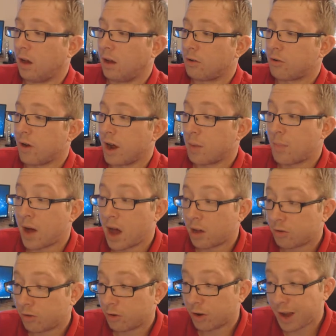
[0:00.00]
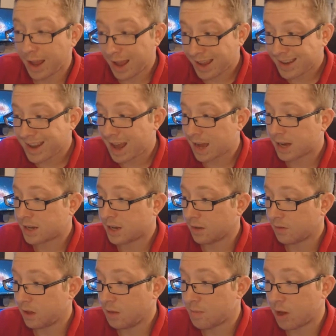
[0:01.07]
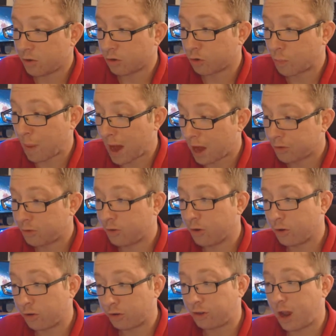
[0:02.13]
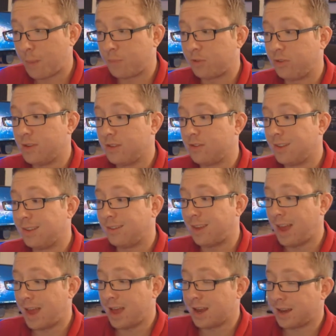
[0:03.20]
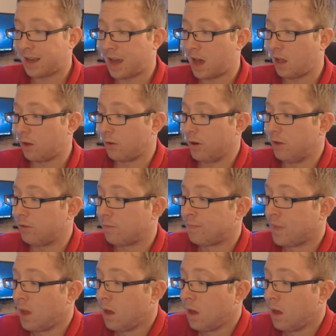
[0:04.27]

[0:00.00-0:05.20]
Uh, track posture and activity, measures posture, steps, distance, and calories.